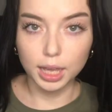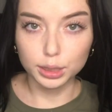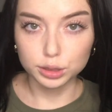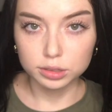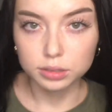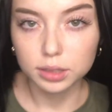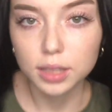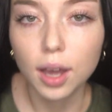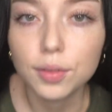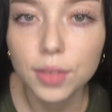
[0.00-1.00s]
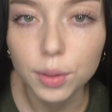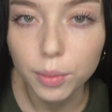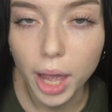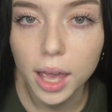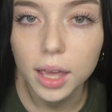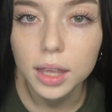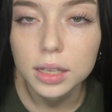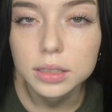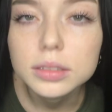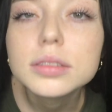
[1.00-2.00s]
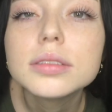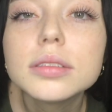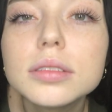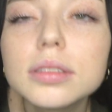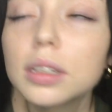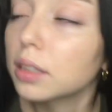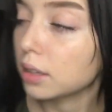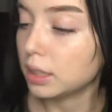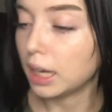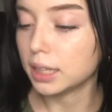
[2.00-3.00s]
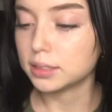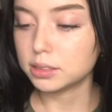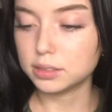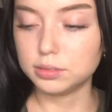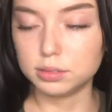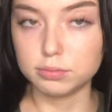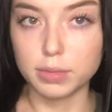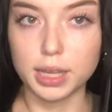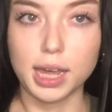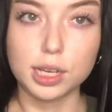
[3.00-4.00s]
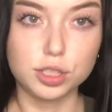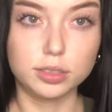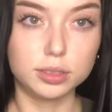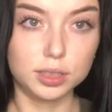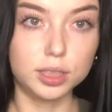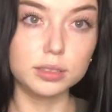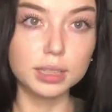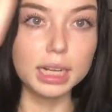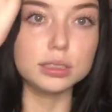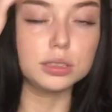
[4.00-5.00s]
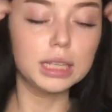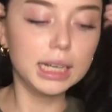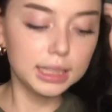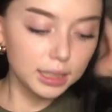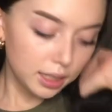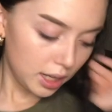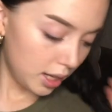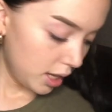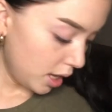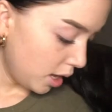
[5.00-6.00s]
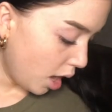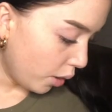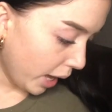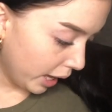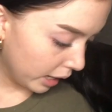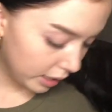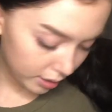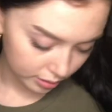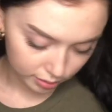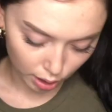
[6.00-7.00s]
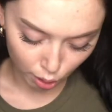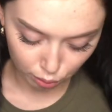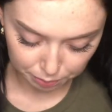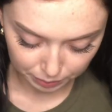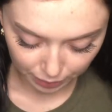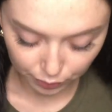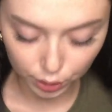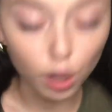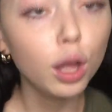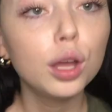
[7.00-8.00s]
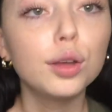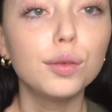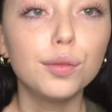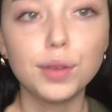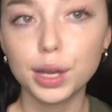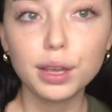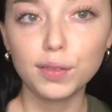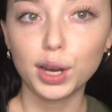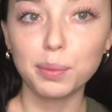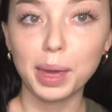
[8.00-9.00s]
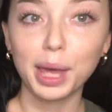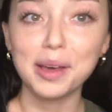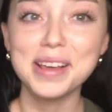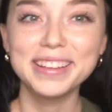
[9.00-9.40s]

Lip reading: just love the way that my lashes look when I do that. Okay, so I feel very, very pale.